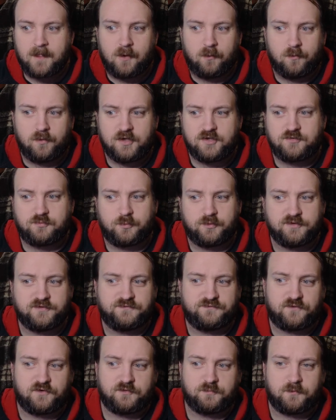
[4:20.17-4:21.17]
which
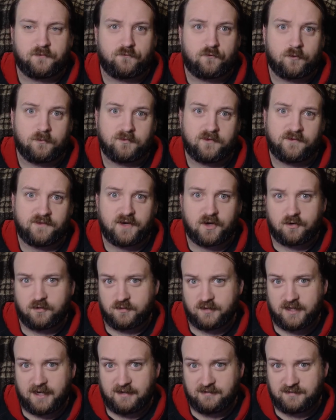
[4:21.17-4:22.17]
was first performed in the
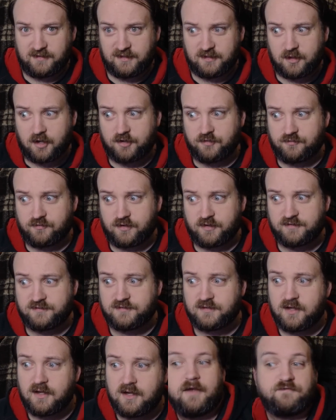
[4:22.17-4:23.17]
early
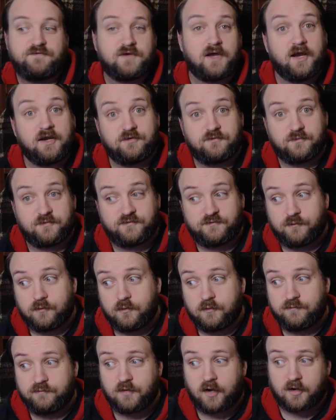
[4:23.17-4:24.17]
1800s. If science was
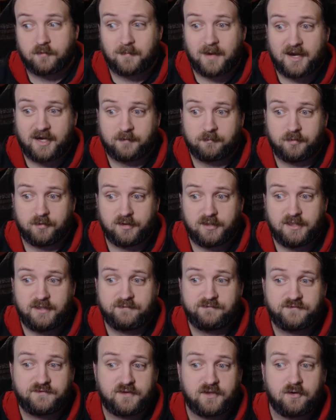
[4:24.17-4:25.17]
full of dogmatic
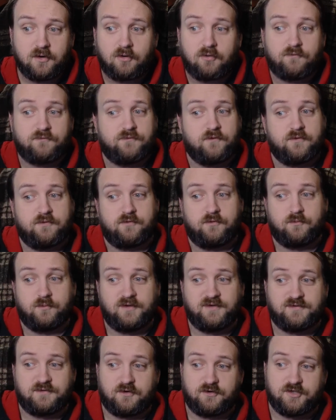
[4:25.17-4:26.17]
beliefs, then all further
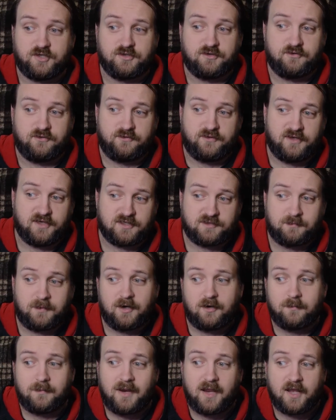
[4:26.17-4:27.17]
research into the
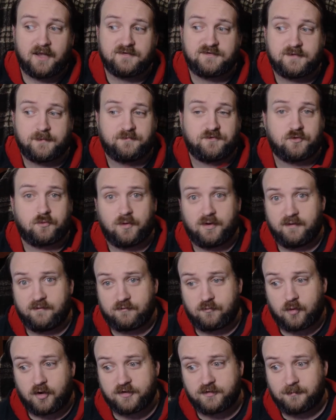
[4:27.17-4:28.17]
experiment and subsequent
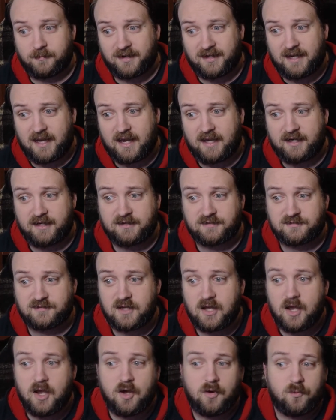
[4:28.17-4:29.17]
quantum mechanics
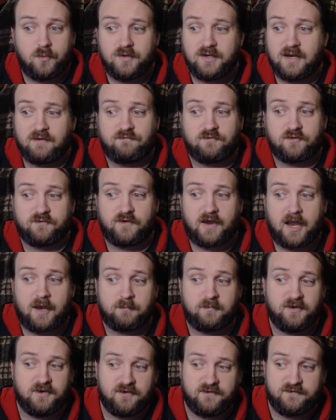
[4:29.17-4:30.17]
would never have
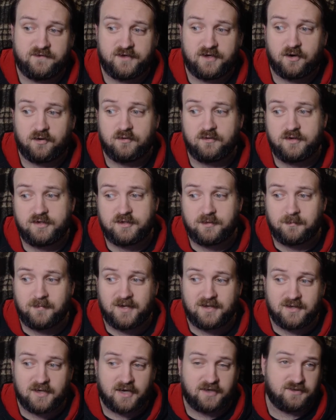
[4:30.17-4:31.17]
happened in the early to
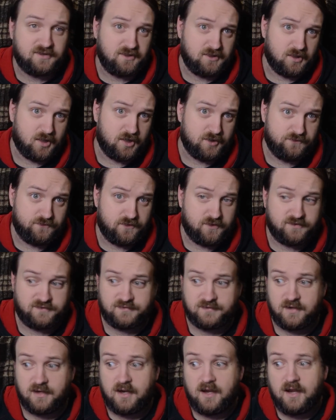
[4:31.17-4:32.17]
mid-1900s.